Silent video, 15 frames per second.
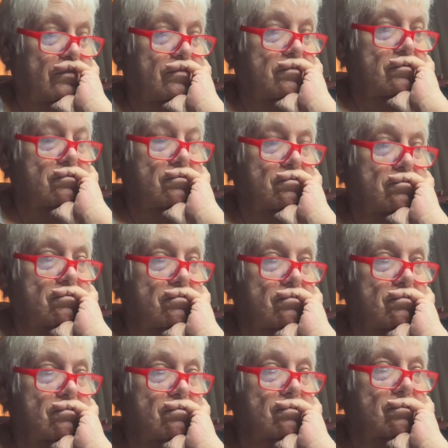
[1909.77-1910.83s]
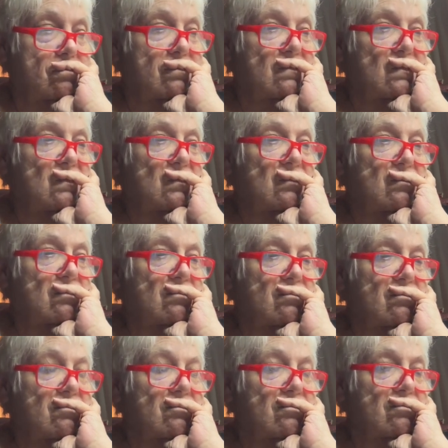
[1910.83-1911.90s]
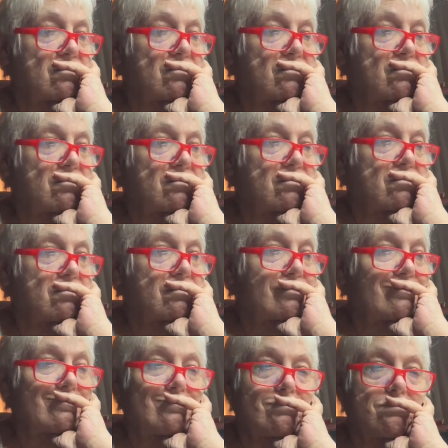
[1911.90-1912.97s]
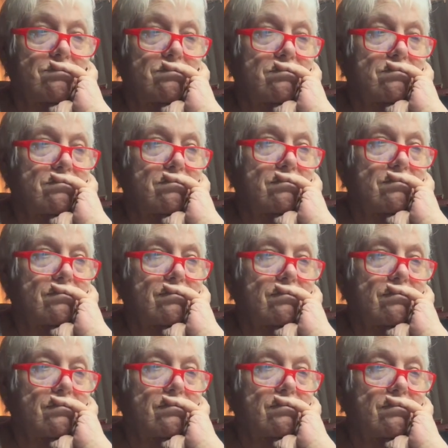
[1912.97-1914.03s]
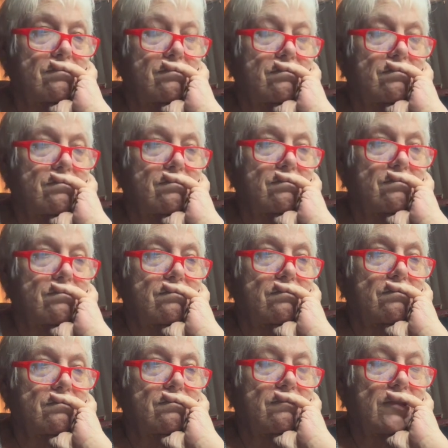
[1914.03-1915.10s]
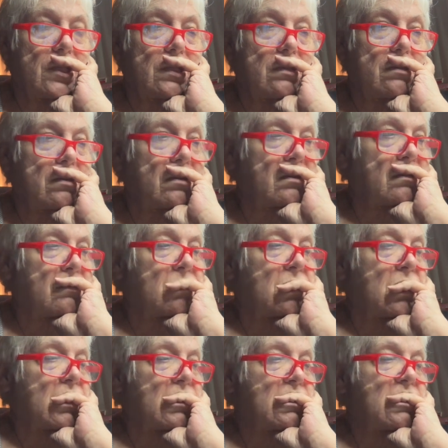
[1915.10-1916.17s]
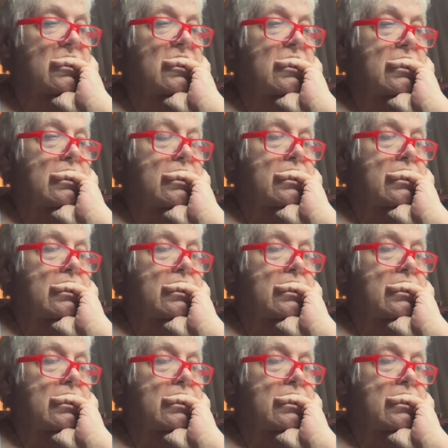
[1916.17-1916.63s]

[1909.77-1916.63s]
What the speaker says: (no one is talking)